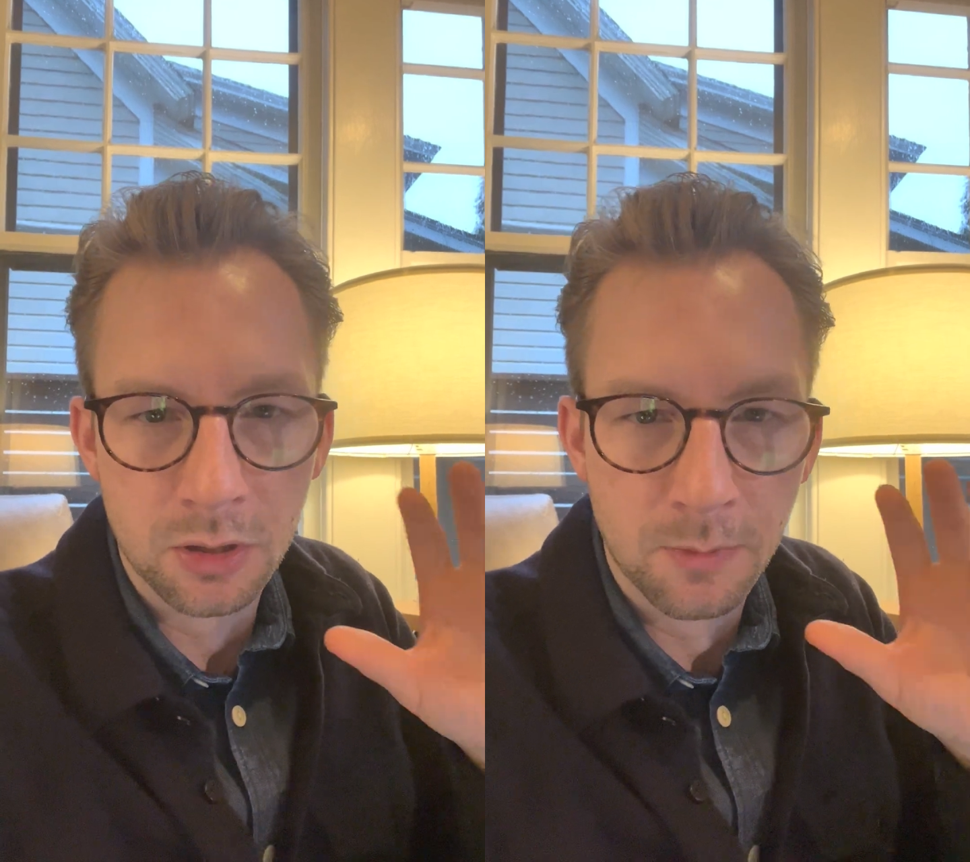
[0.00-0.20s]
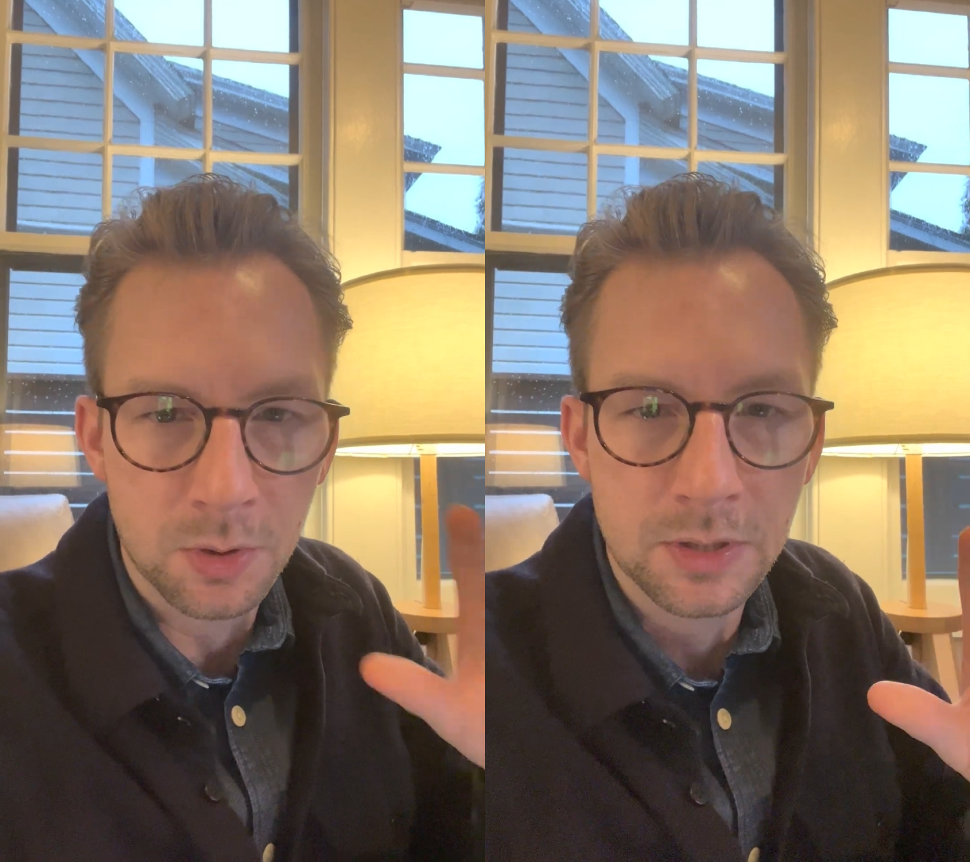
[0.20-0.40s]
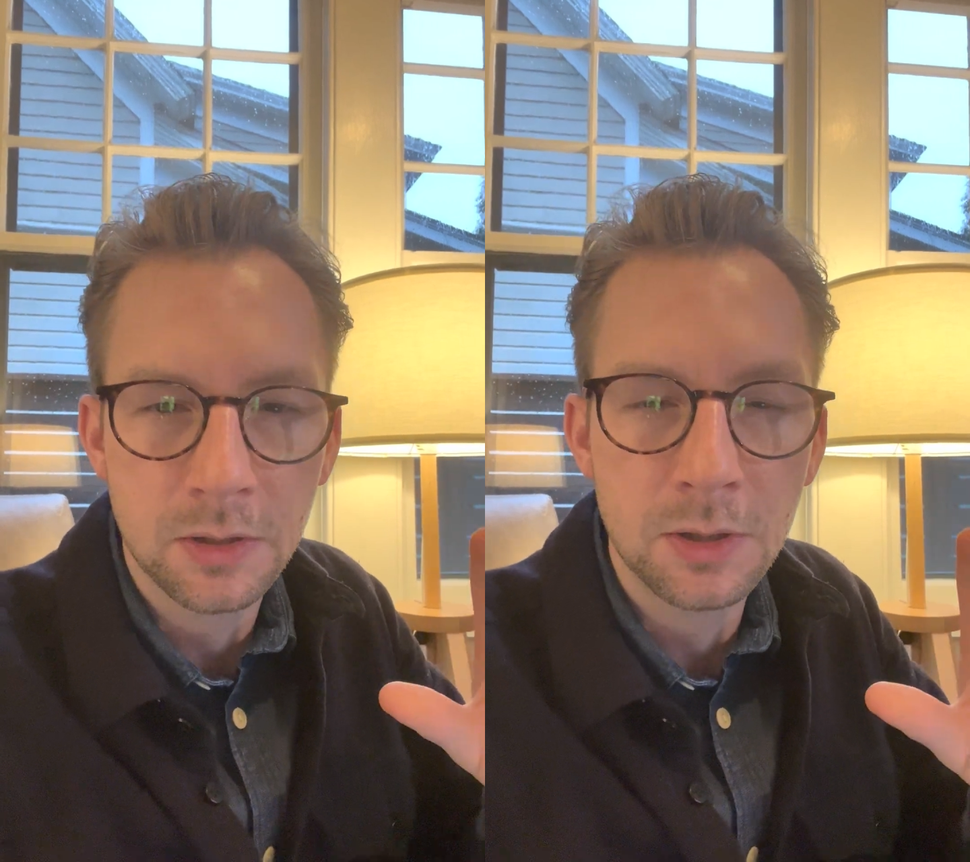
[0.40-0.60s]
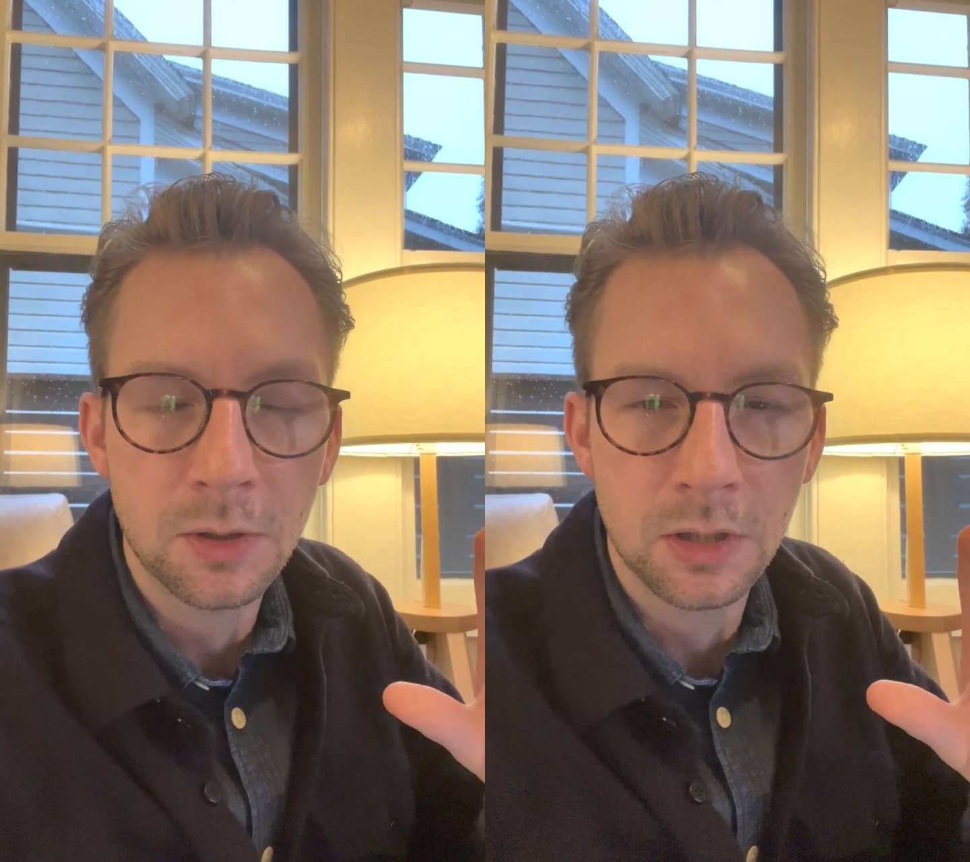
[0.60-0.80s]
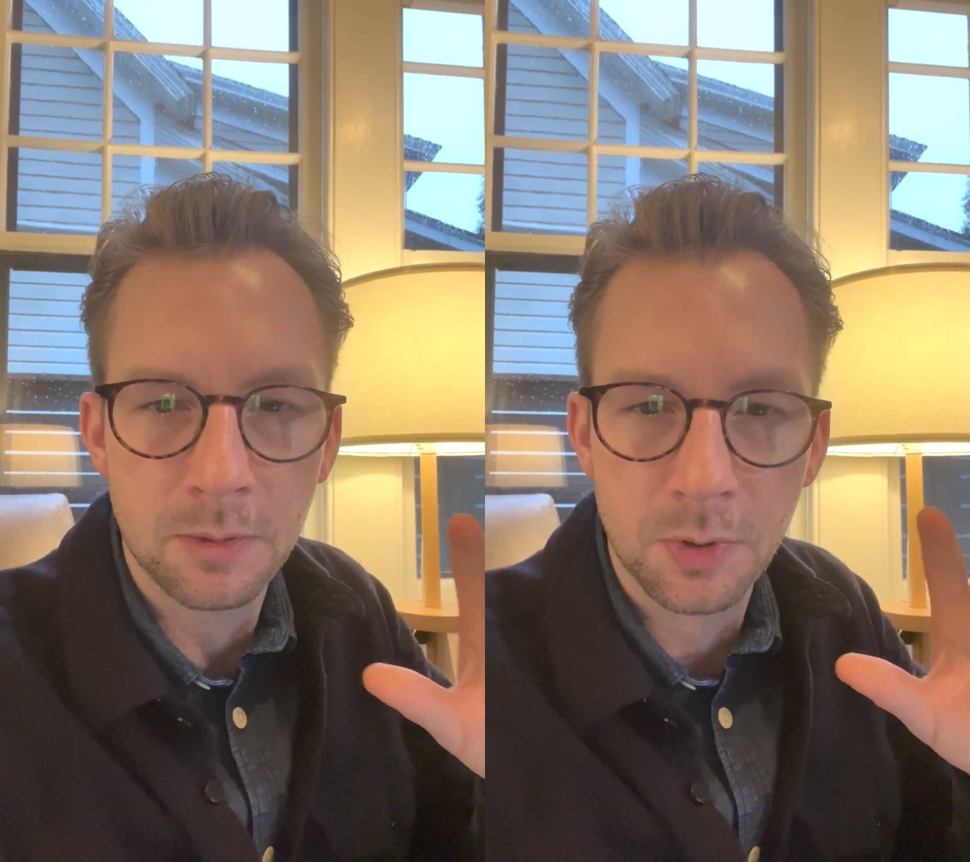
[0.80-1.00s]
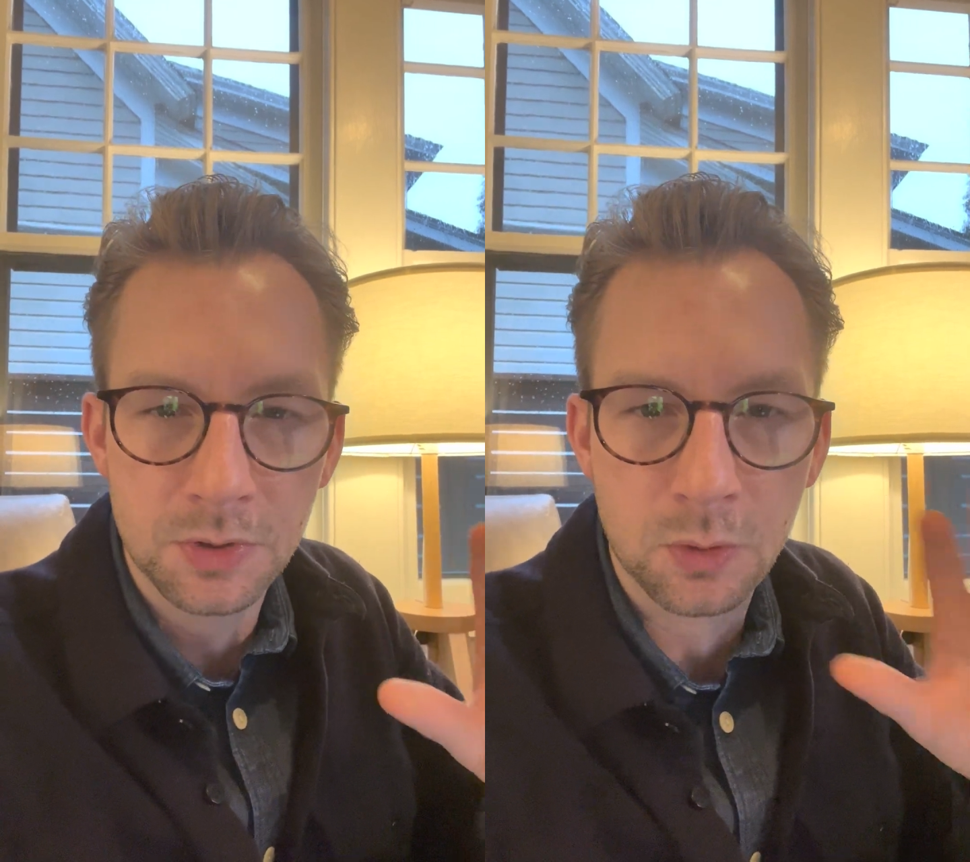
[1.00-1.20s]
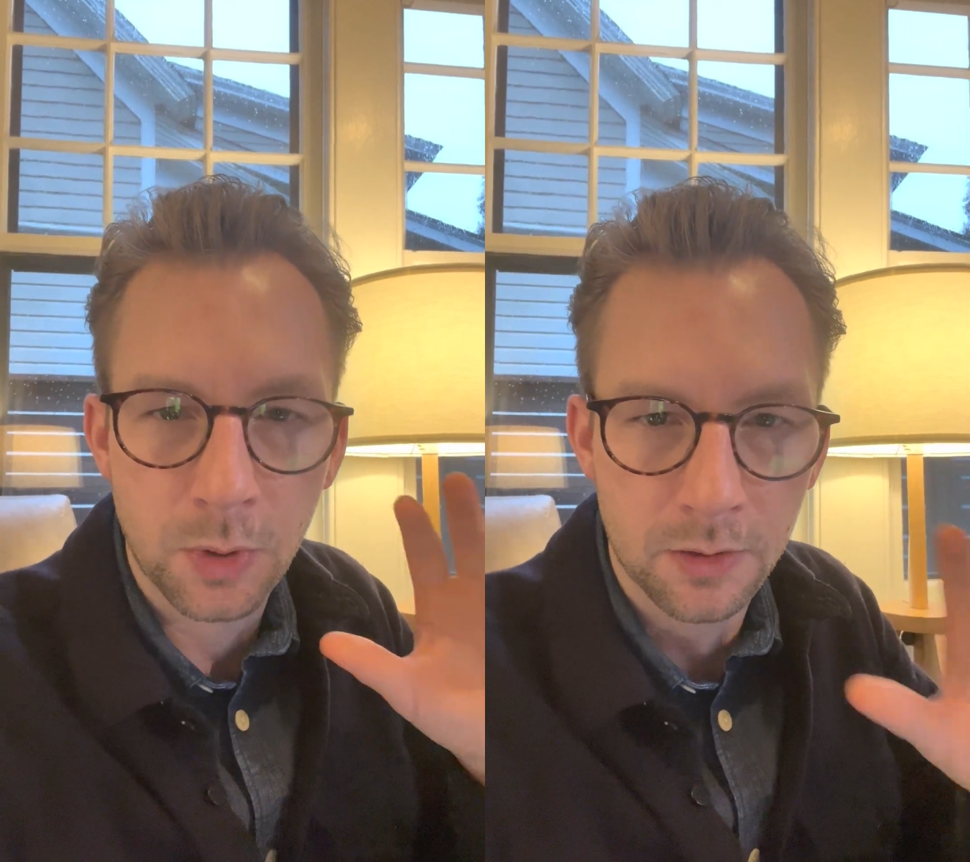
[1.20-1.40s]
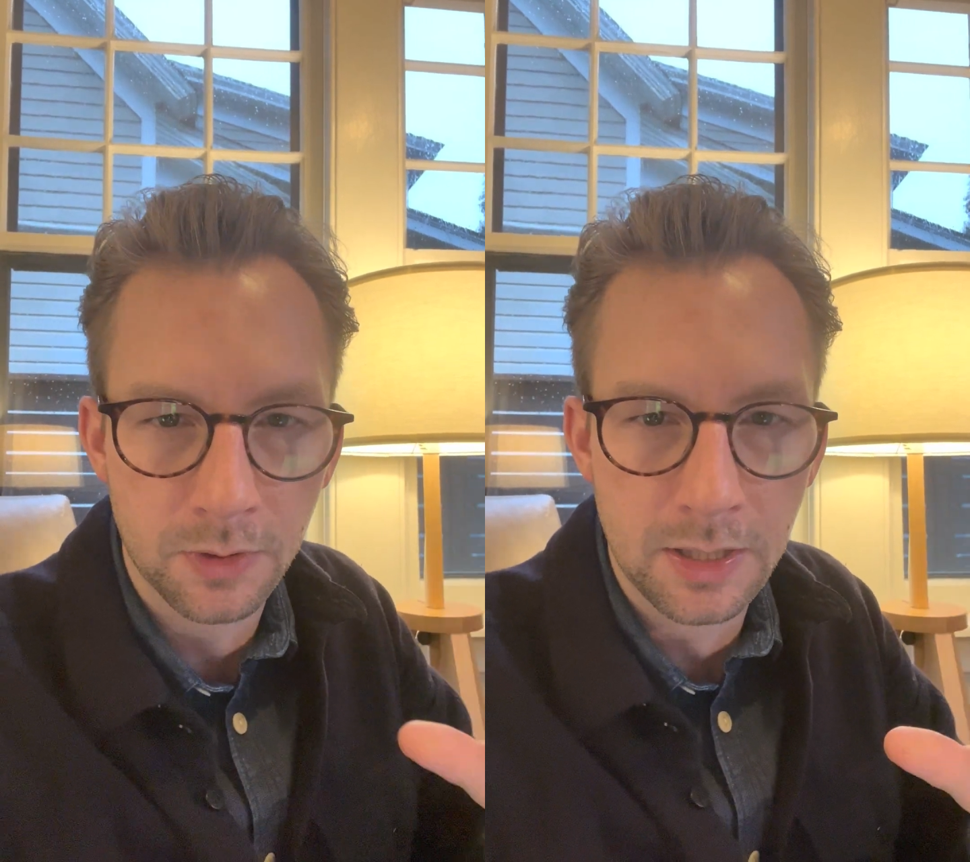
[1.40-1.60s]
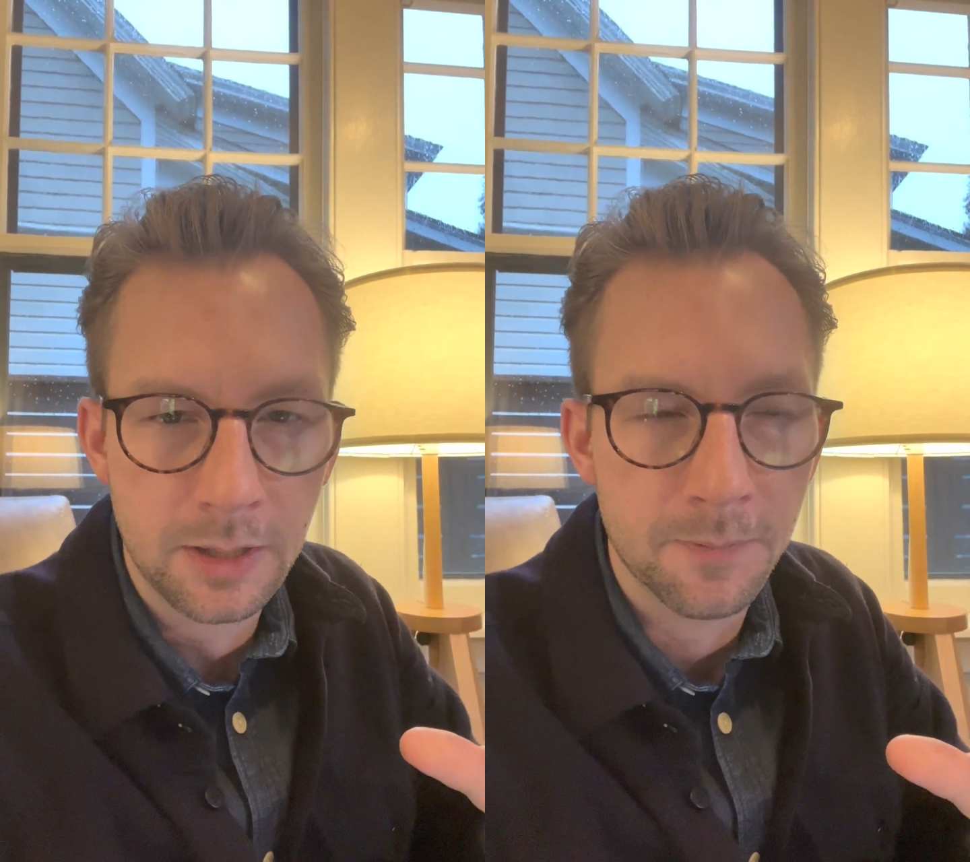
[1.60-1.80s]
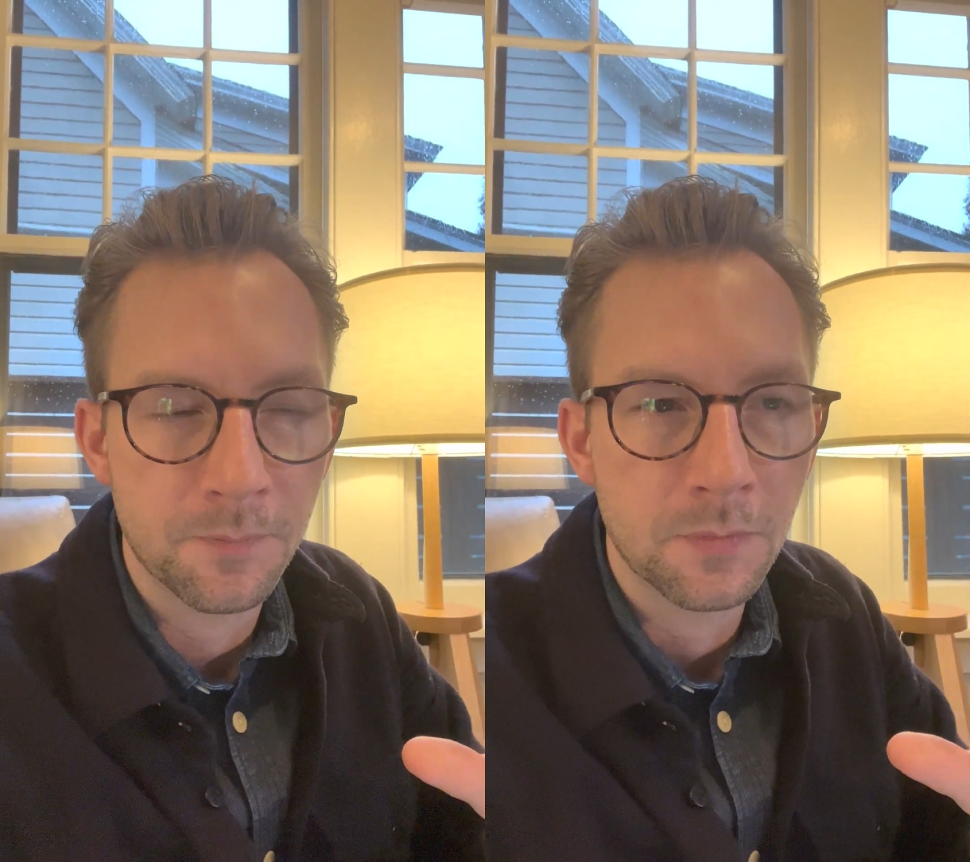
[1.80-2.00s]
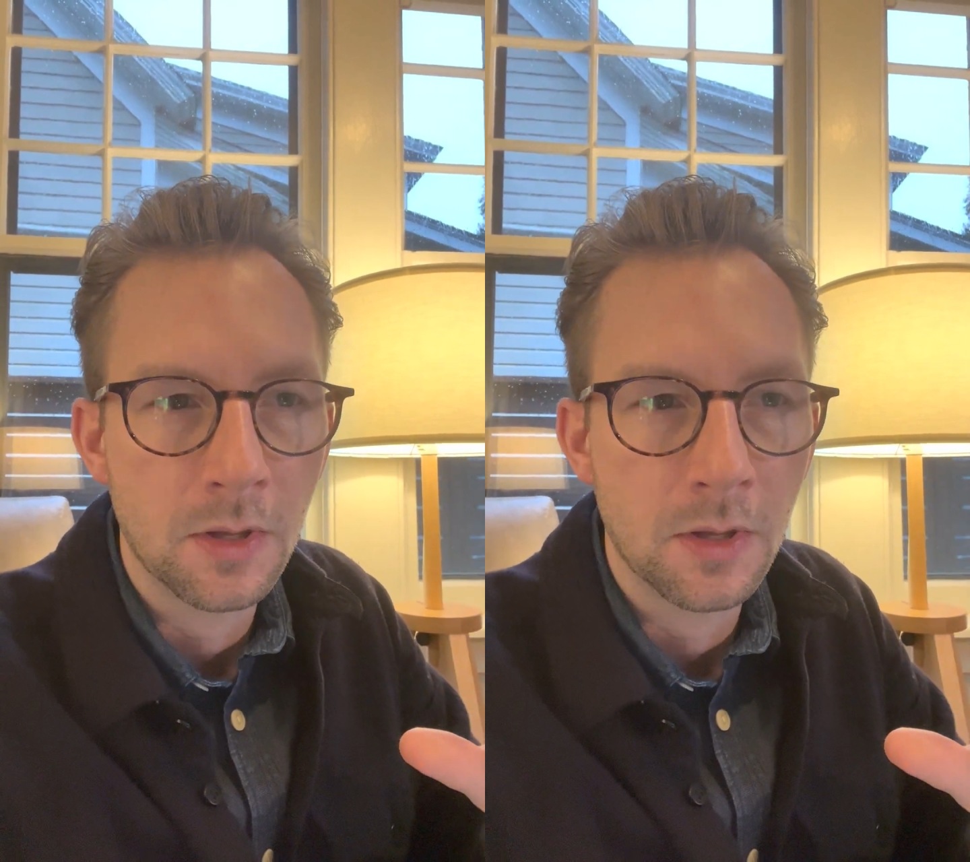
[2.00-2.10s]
the most clearly, the most quickly?